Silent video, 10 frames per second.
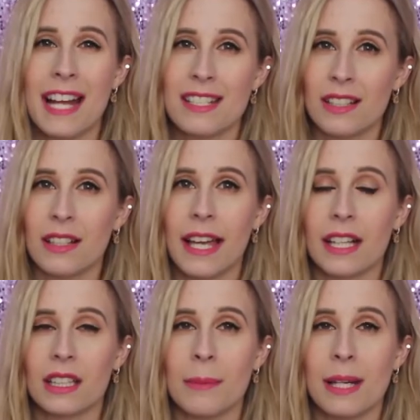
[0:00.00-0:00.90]
that to
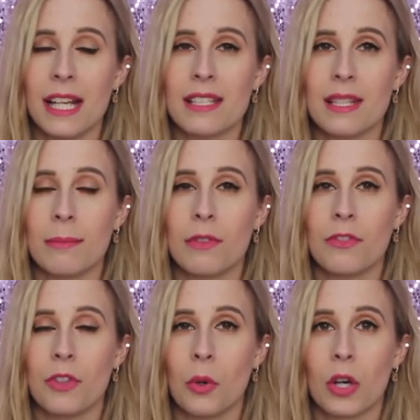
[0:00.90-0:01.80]
like eliminate some of
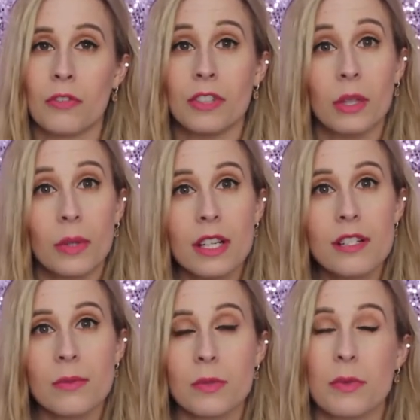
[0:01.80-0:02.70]
your
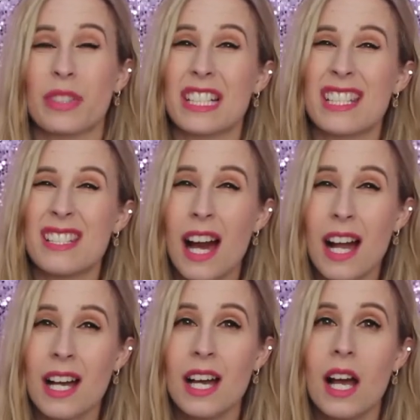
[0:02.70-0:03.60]
viewers, which would really
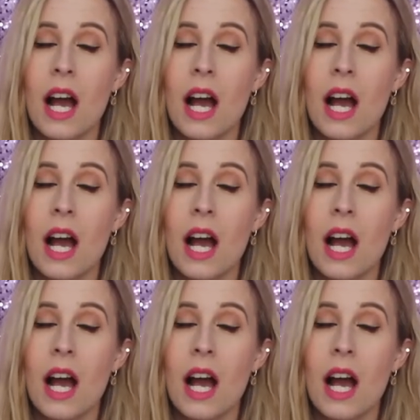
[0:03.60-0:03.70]
suck.